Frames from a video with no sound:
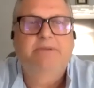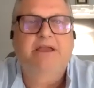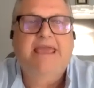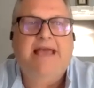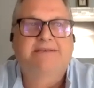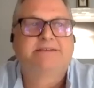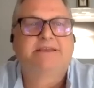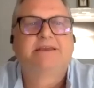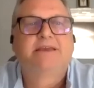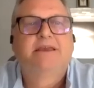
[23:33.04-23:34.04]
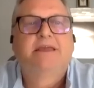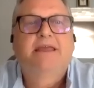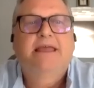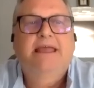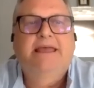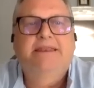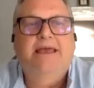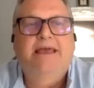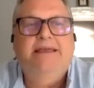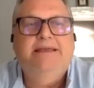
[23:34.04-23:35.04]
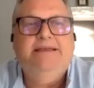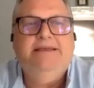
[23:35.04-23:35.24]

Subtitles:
to me is about casting. And